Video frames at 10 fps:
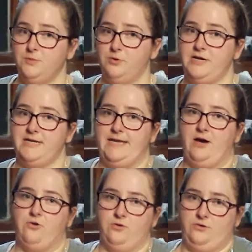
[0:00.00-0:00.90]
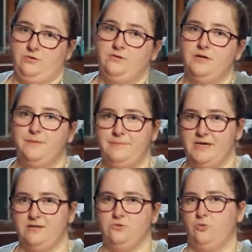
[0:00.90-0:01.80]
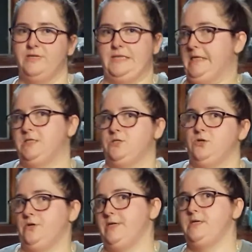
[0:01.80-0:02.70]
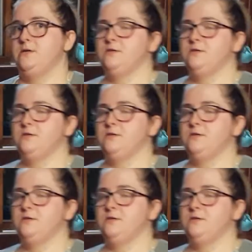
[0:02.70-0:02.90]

break it down or make it a little bit less sturdy.